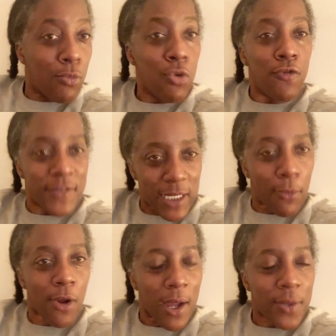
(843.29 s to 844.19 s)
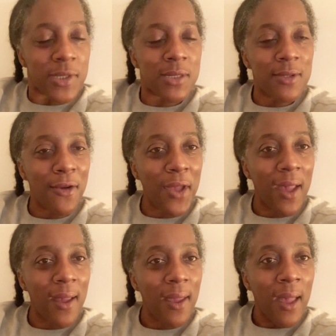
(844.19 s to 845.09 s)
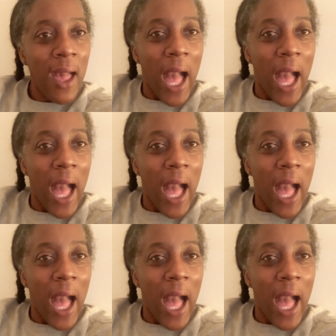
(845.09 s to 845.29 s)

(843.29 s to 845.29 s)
moved somewhere else. Okay.